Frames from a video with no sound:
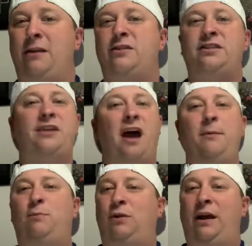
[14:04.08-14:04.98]

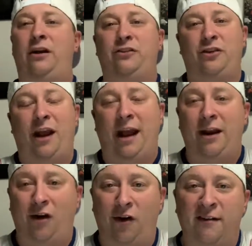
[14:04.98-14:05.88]
Stud players are getting
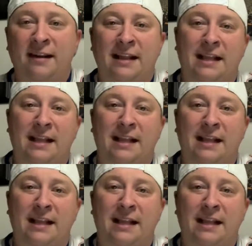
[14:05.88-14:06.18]
hurt.